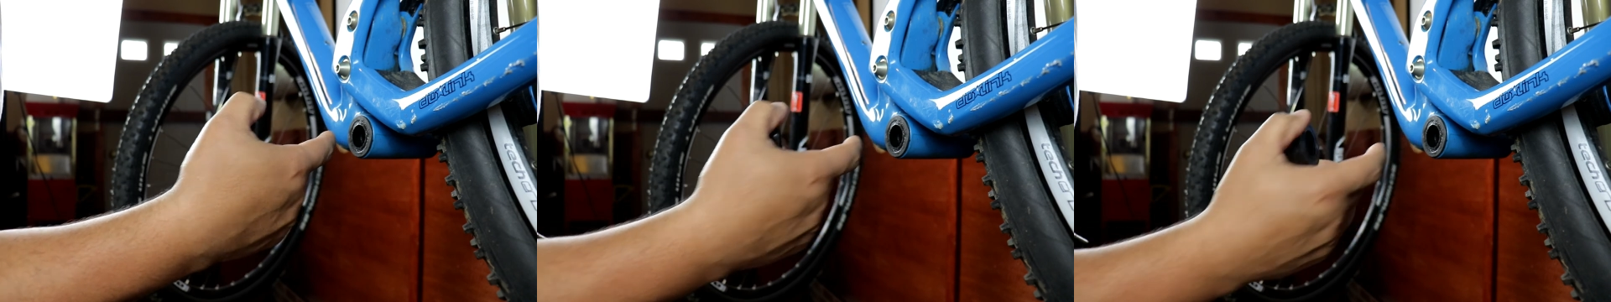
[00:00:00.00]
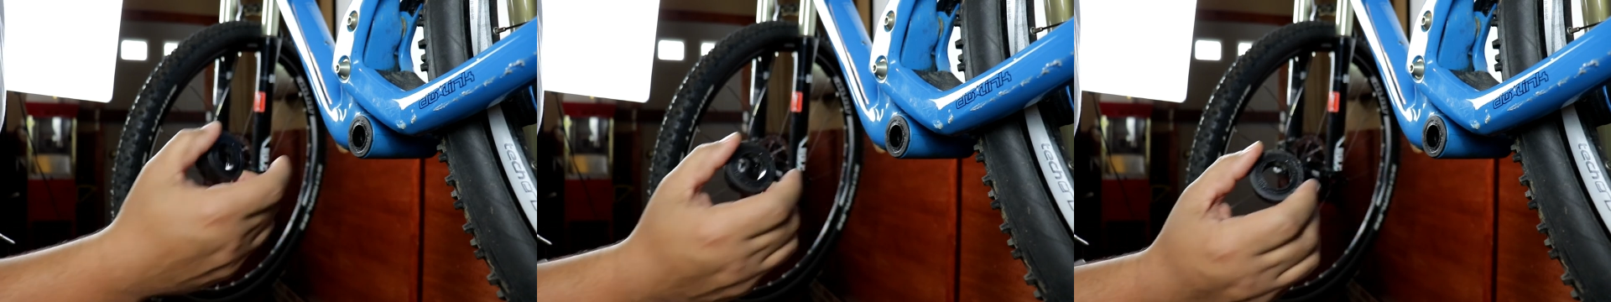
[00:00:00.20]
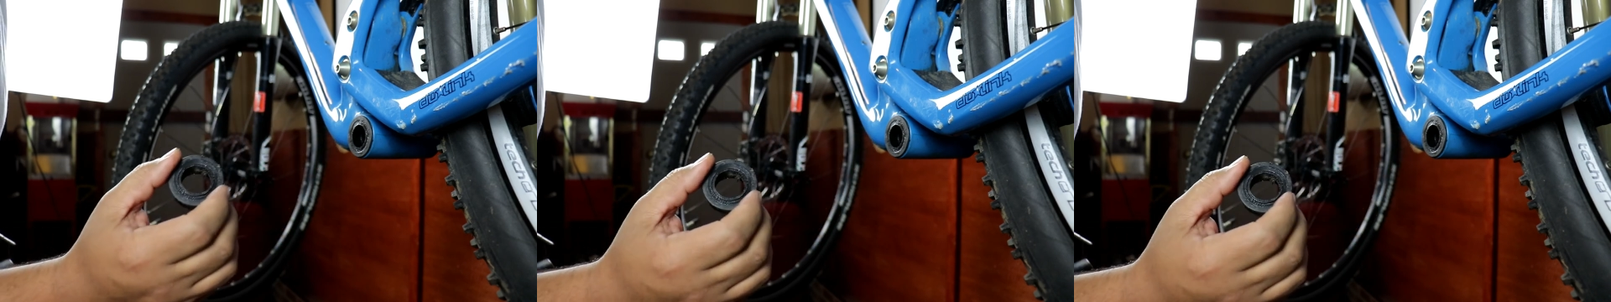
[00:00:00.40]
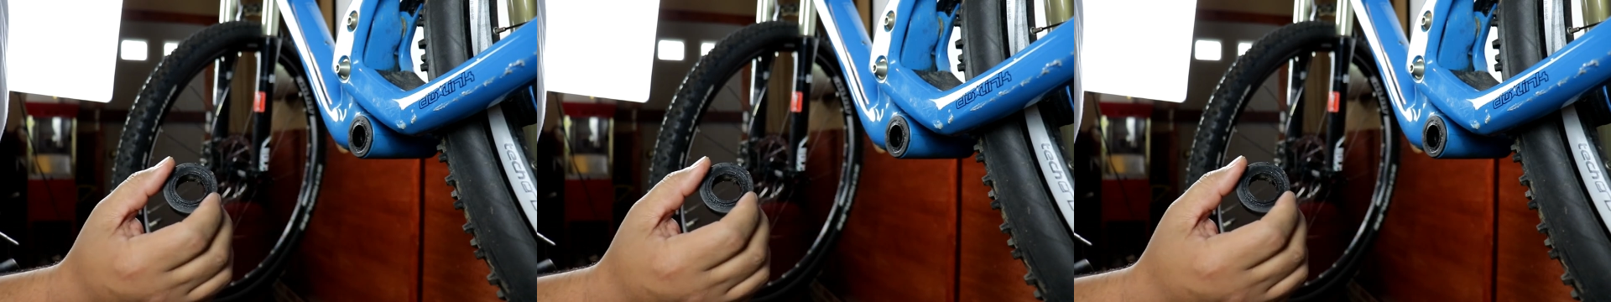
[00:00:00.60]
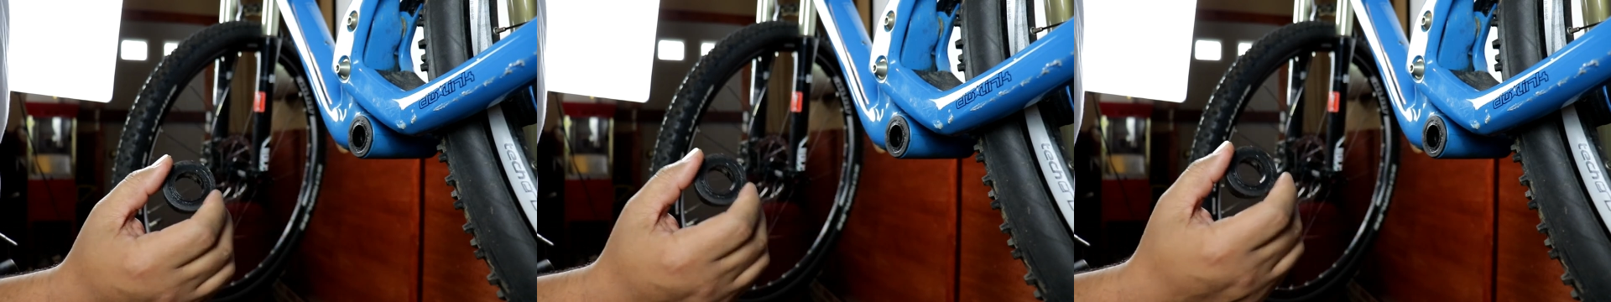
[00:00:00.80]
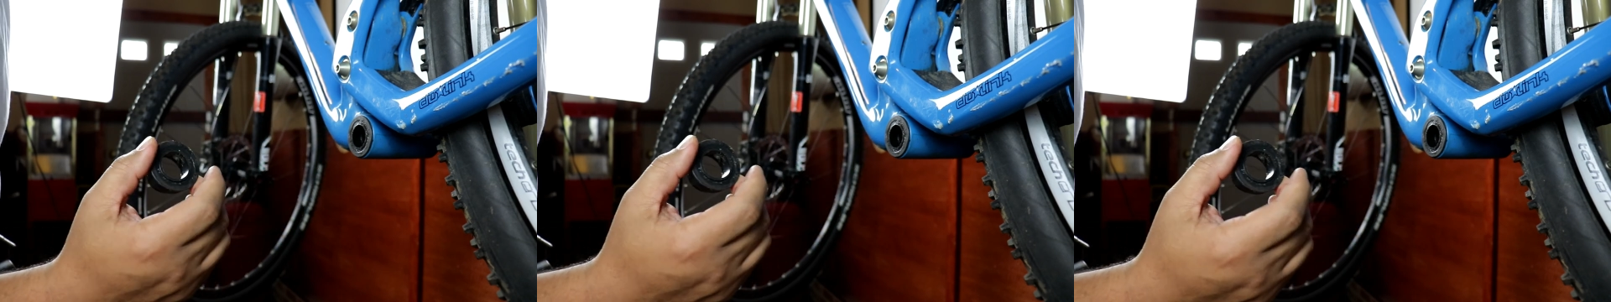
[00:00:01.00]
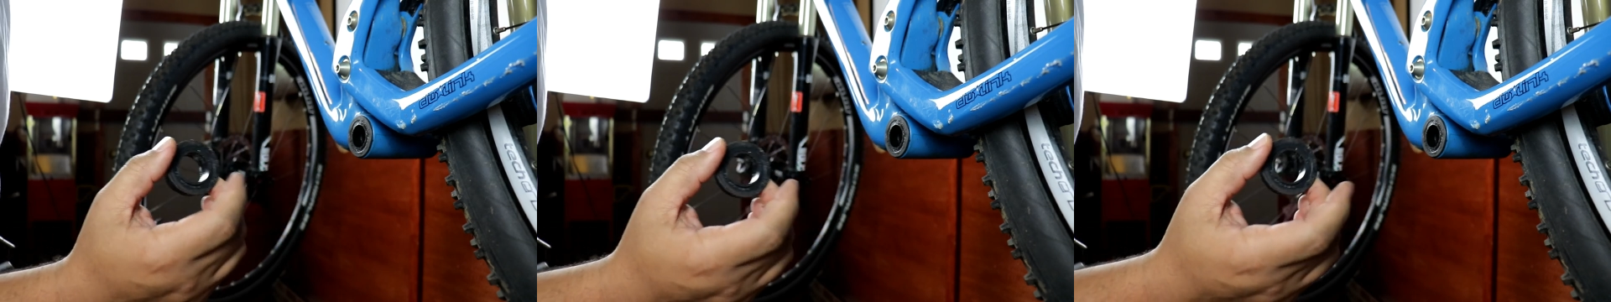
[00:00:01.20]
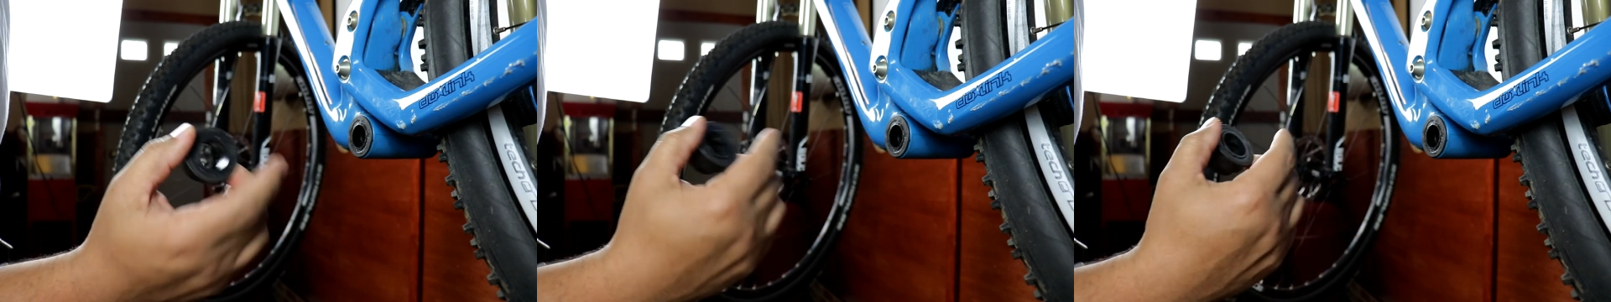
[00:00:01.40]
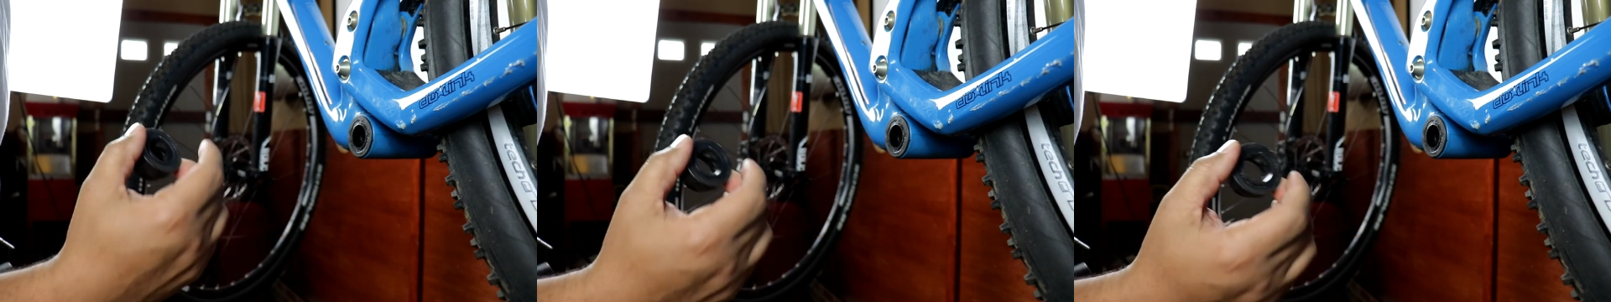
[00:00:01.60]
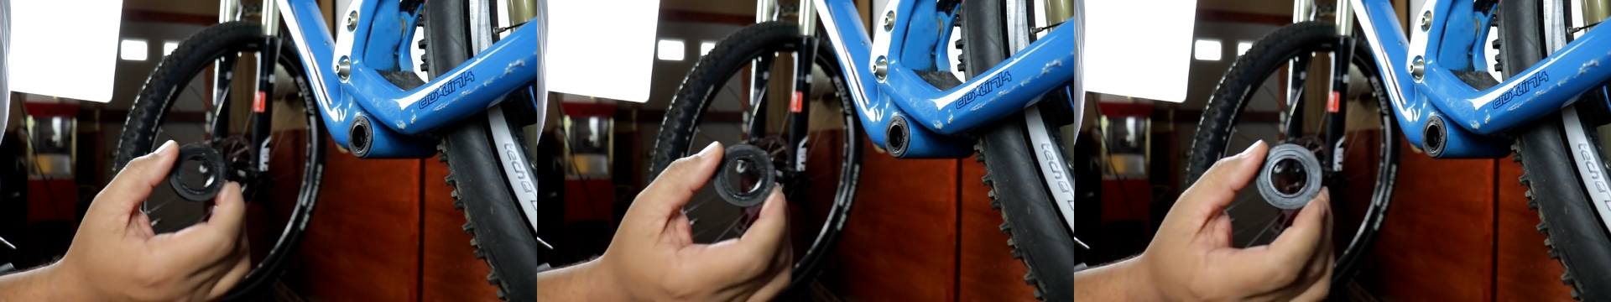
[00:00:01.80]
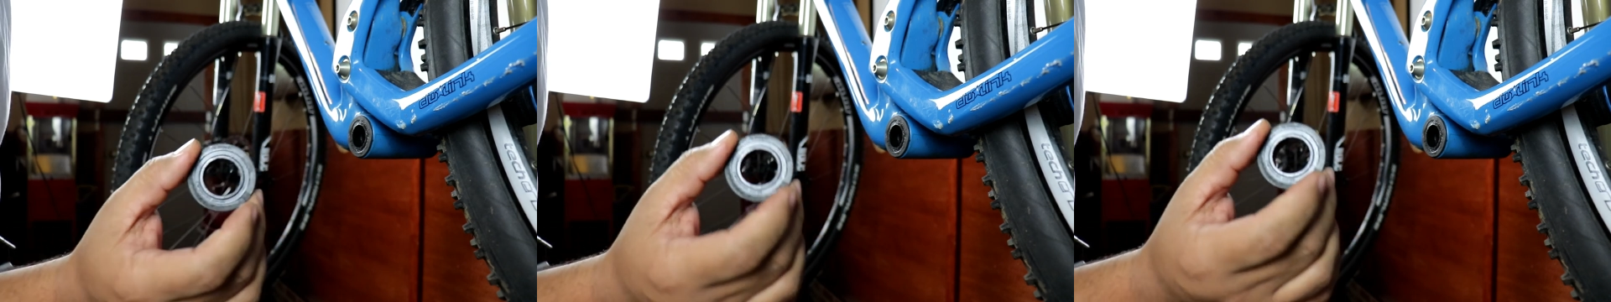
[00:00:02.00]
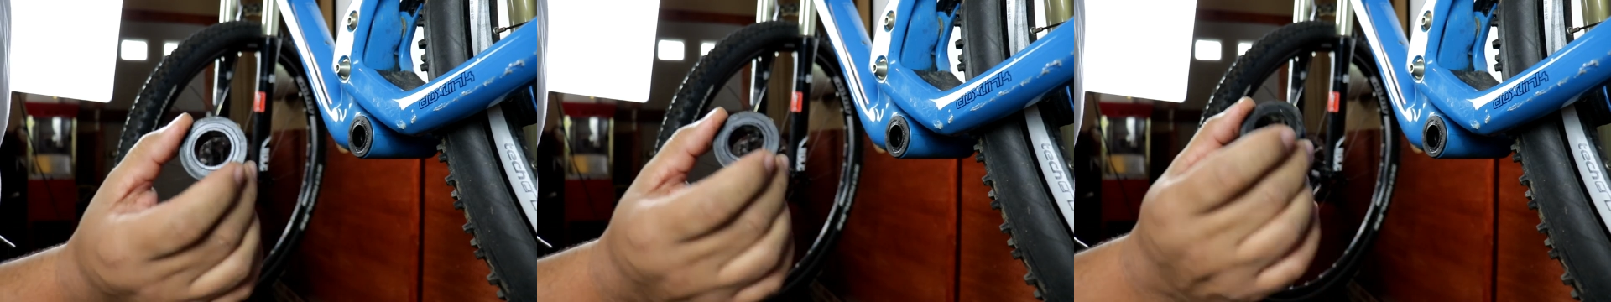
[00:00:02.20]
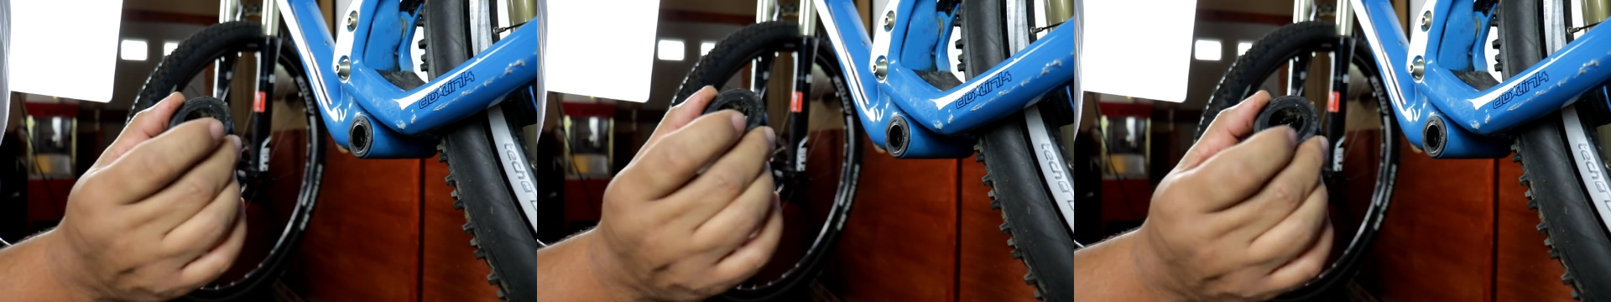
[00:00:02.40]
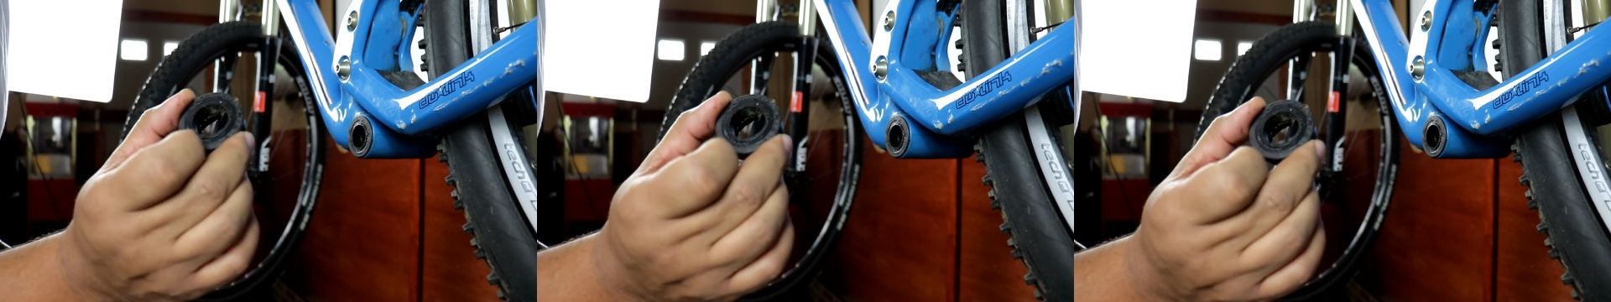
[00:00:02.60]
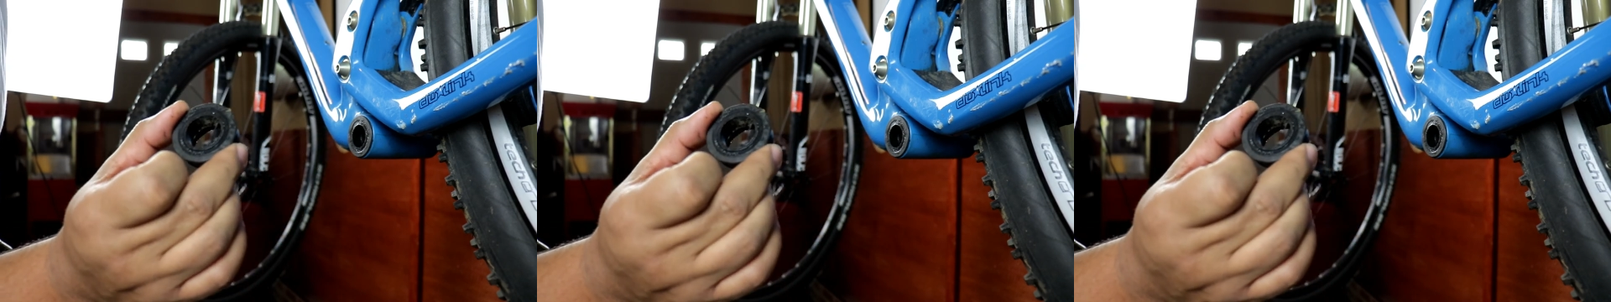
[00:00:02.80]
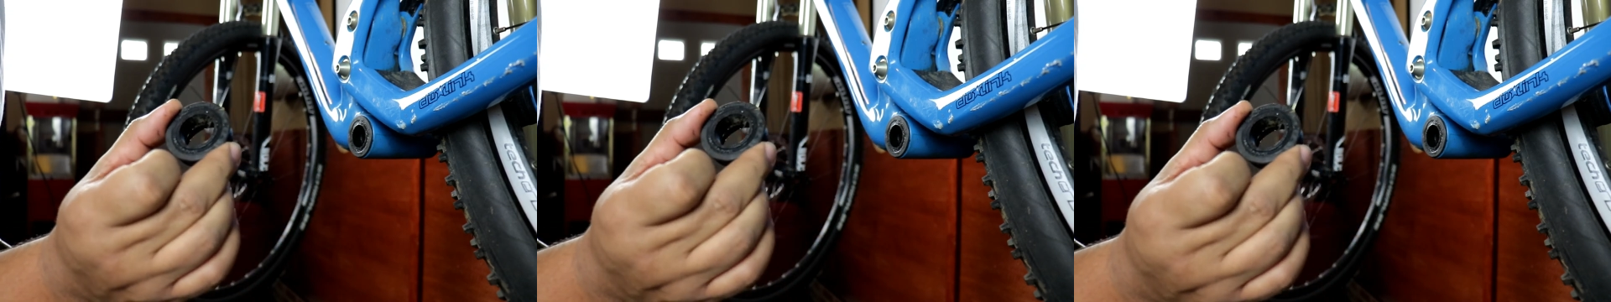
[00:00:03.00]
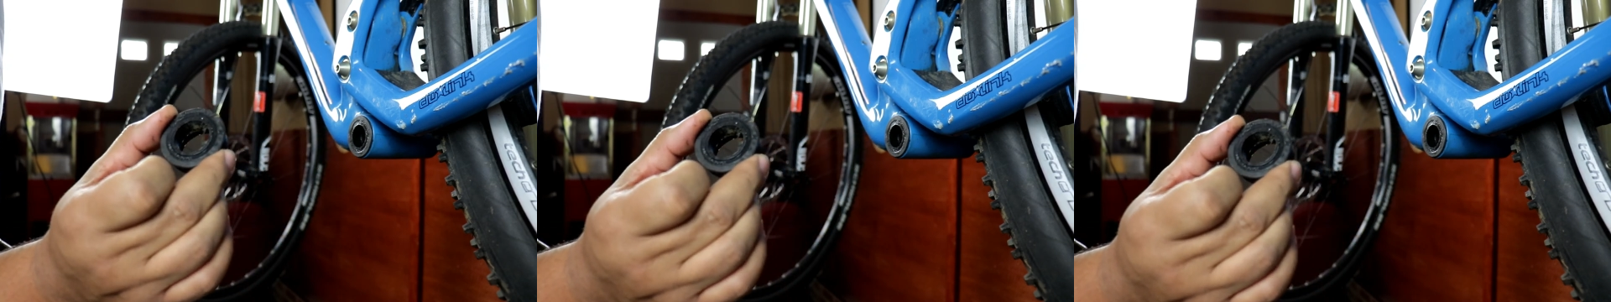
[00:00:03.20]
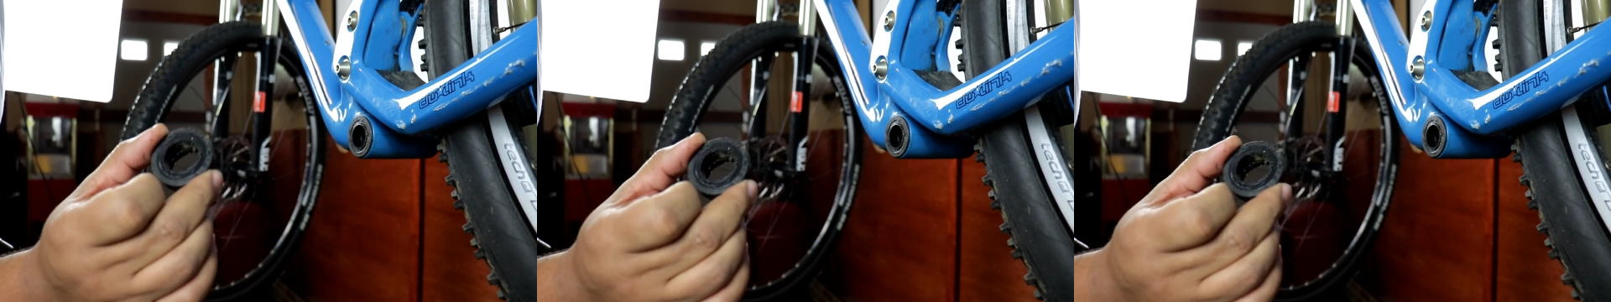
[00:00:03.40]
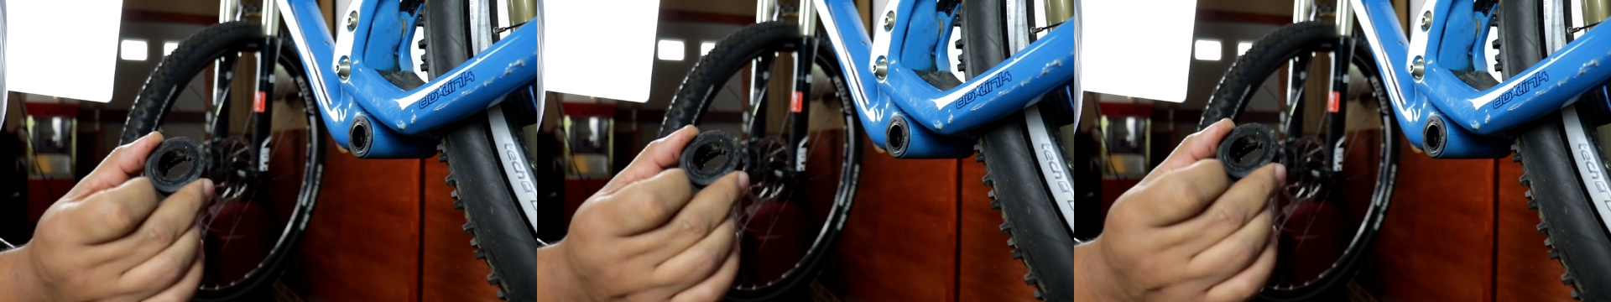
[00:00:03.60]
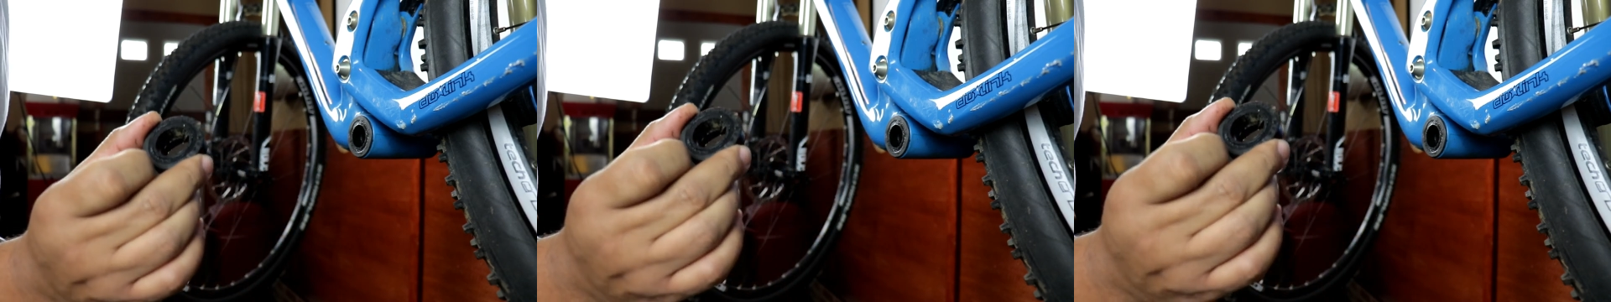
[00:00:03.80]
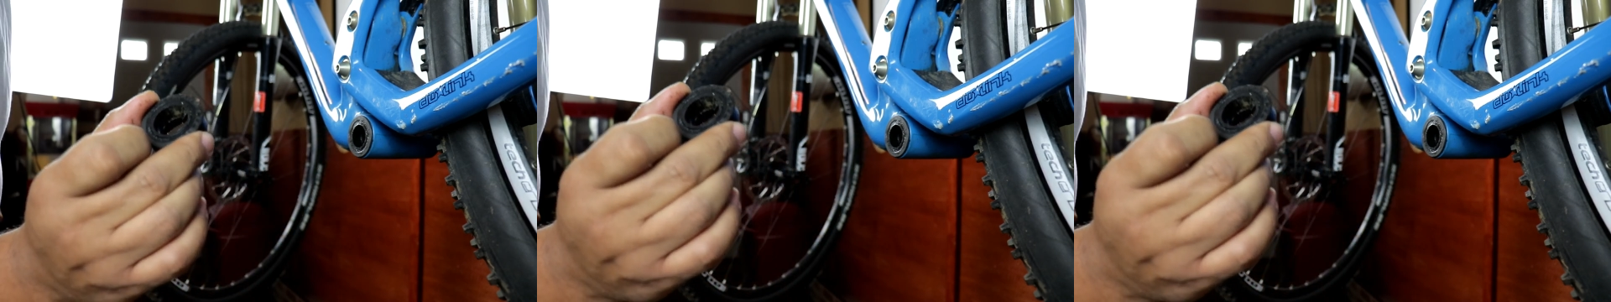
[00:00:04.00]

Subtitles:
[unreadable: no face in view]